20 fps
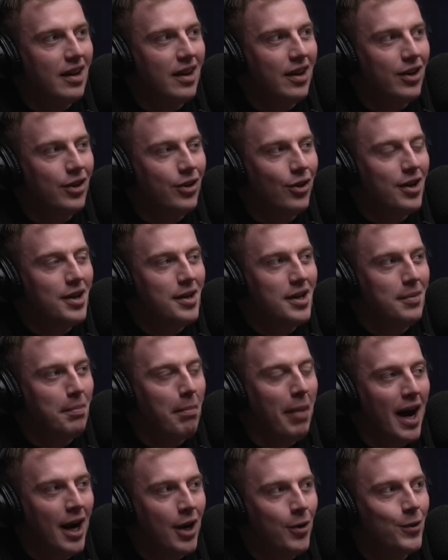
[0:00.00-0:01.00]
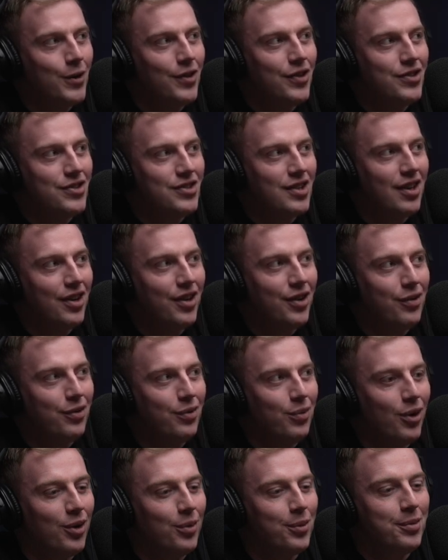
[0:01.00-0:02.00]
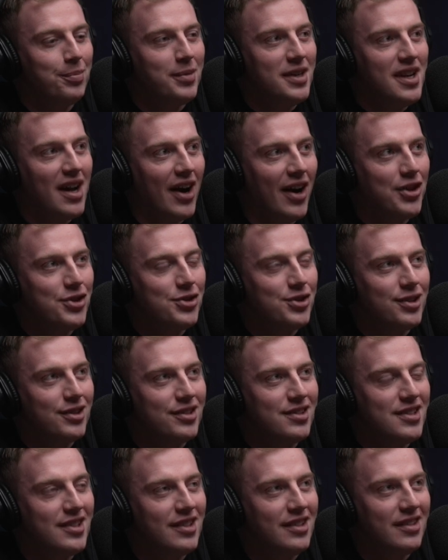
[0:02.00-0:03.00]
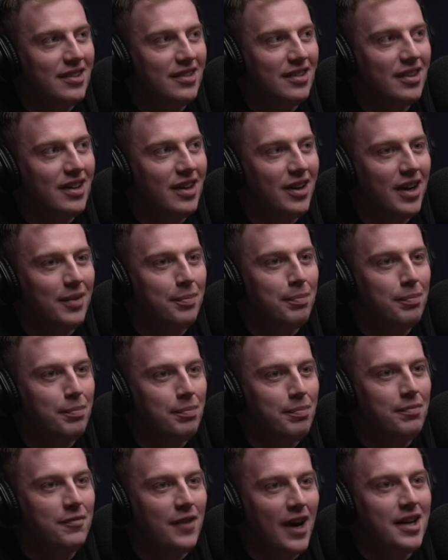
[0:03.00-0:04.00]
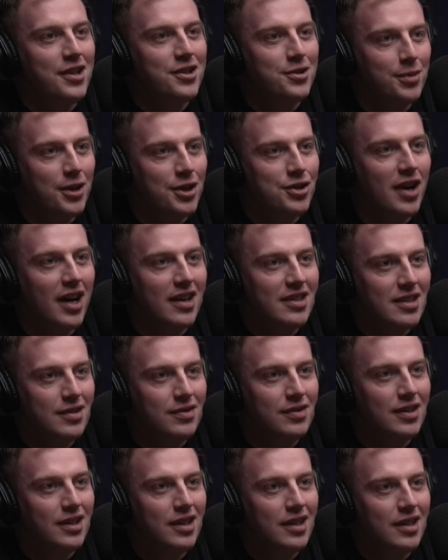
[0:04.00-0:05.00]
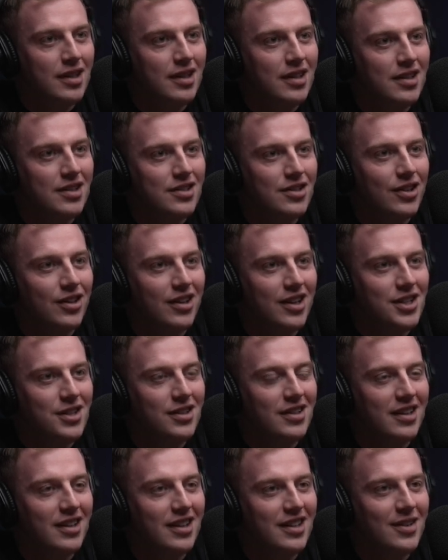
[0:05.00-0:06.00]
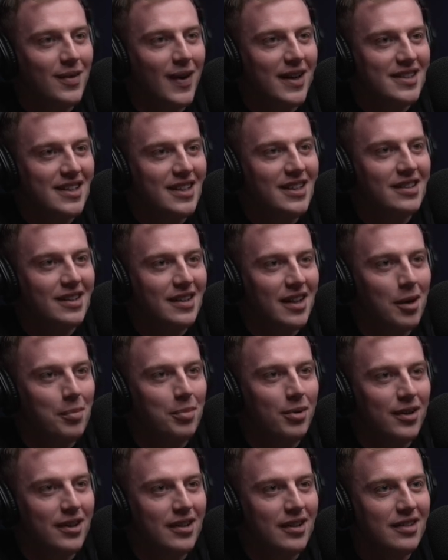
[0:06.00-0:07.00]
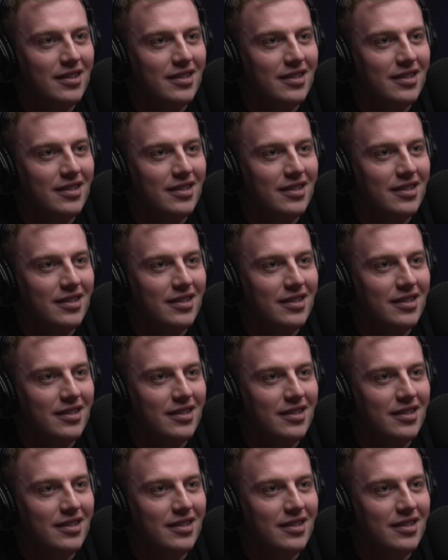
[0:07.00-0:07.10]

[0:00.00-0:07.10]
going backwards of what would be natural to finding someone attractive. So can you articulate that point?